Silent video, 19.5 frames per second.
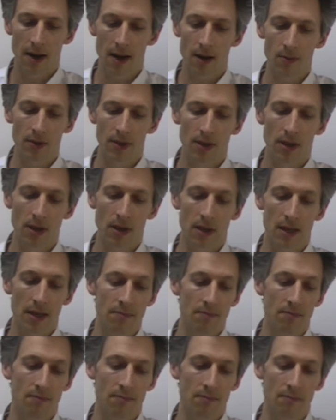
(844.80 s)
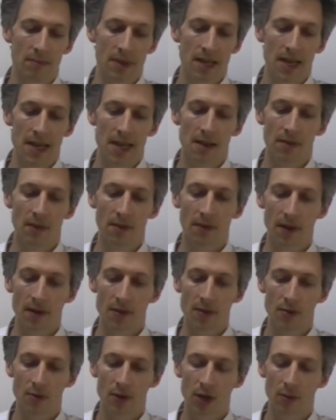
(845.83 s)
"I would certainly leave if I
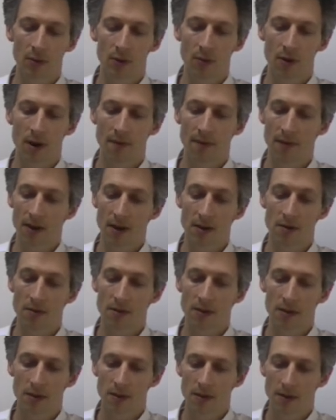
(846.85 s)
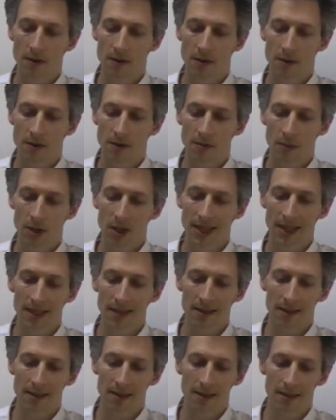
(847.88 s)
thought she was right for you. But she
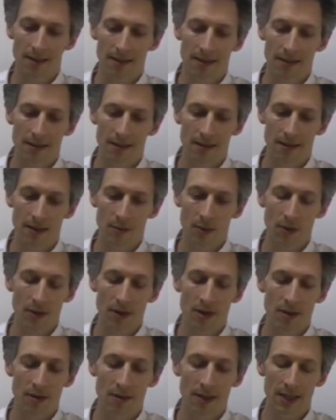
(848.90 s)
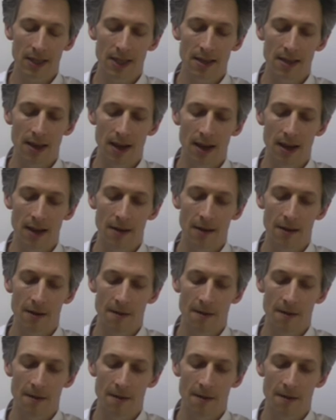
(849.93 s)
isn't. I'm sorry you can't see that."